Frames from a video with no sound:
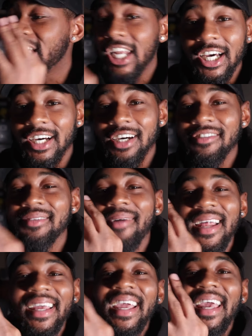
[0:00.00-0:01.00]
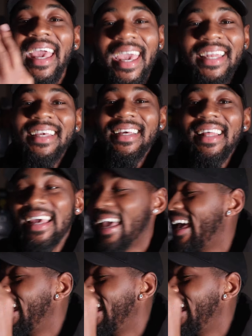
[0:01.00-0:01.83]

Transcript: gloves, my nigga,